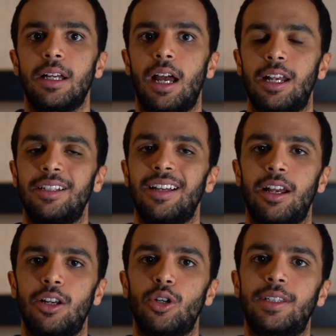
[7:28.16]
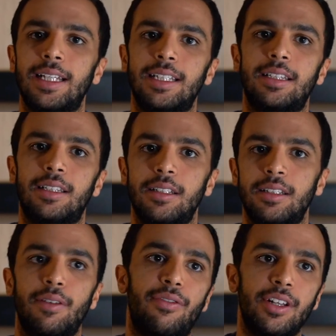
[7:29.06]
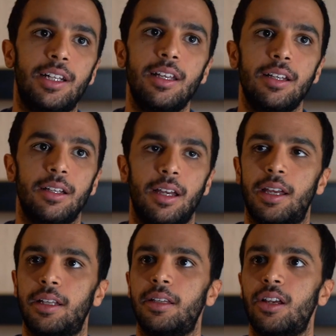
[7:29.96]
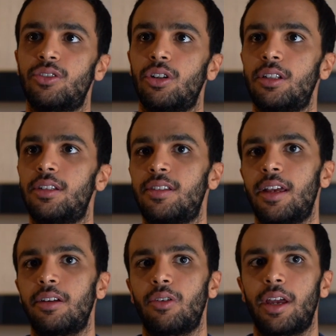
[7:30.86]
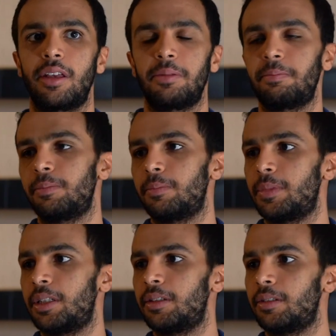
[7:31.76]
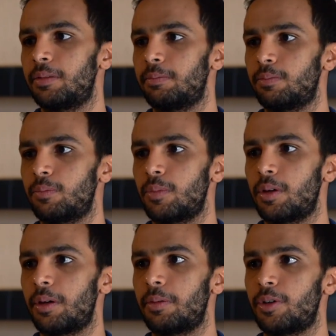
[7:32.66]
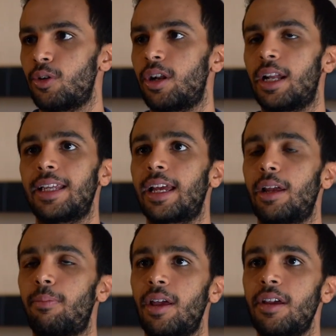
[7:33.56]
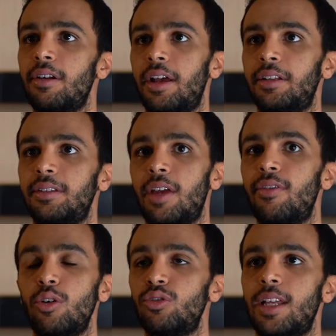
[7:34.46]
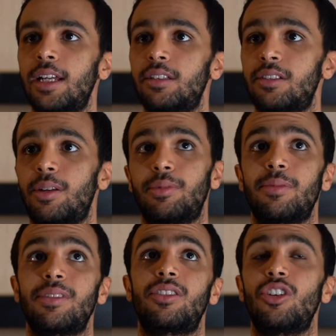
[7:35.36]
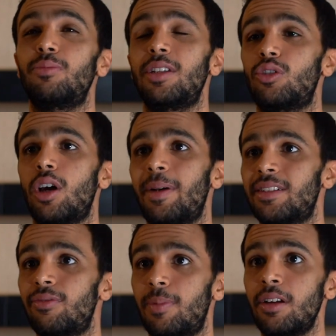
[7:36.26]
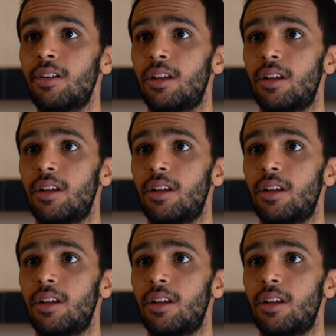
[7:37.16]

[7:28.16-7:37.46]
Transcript: I looked at it differently, and I started saying, okay, you're an attacking player, and never lose that. Sometimes it turned me into a passive player.